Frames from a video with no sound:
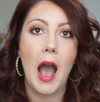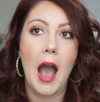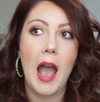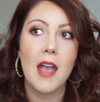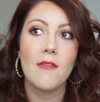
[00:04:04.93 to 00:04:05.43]

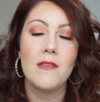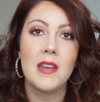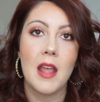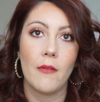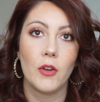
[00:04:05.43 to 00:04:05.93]
I have
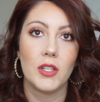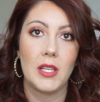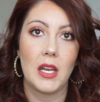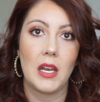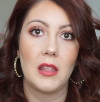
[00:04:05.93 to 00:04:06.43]
never
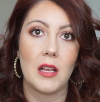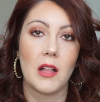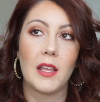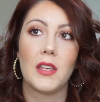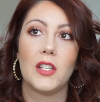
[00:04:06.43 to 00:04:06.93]
seen anything
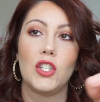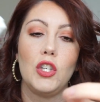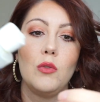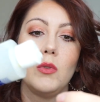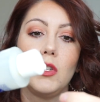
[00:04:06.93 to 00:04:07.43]
like this.
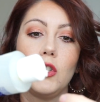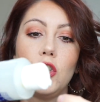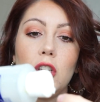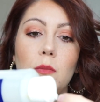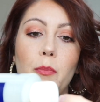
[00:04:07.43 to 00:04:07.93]
You
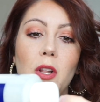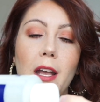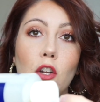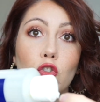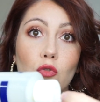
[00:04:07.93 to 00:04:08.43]
just put
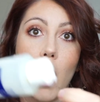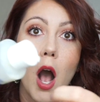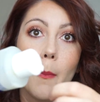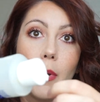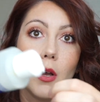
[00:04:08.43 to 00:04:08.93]
like a
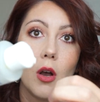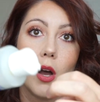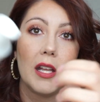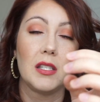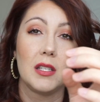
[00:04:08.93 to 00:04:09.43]
drop.
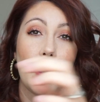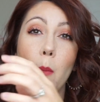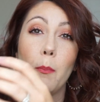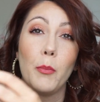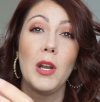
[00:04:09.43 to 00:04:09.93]
It's
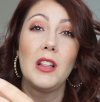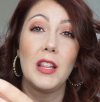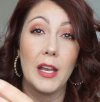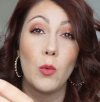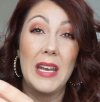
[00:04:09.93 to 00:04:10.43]
pretty
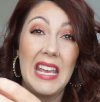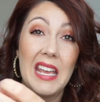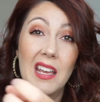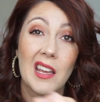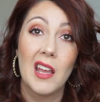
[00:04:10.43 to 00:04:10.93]

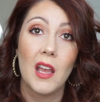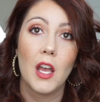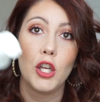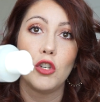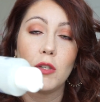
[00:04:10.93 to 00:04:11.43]
liquidy.
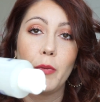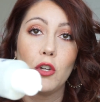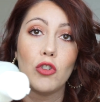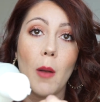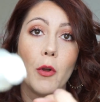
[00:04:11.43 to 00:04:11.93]
You just put a
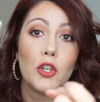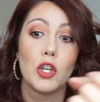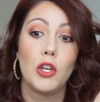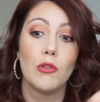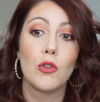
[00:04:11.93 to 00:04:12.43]
drop on your
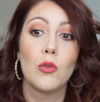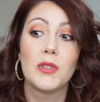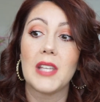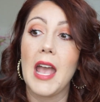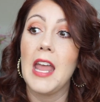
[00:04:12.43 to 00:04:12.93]

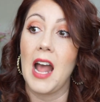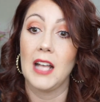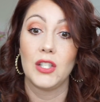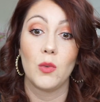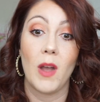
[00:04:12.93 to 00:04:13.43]
cuticles and I
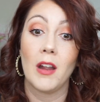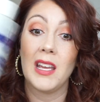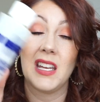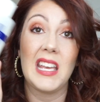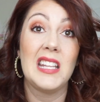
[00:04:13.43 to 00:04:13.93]
swear
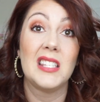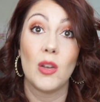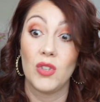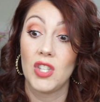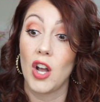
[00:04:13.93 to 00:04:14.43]
it eats
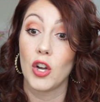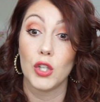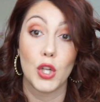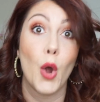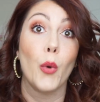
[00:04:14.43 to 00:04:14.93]
those
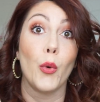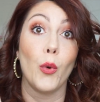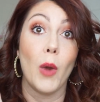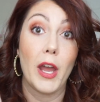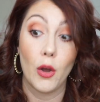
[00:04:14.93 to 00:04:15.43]
suckers
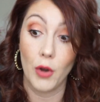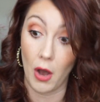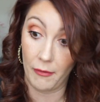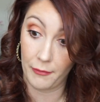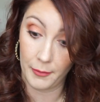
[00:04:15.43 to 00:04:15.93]
right on
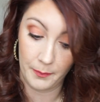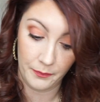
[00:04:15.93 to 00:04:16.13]
off.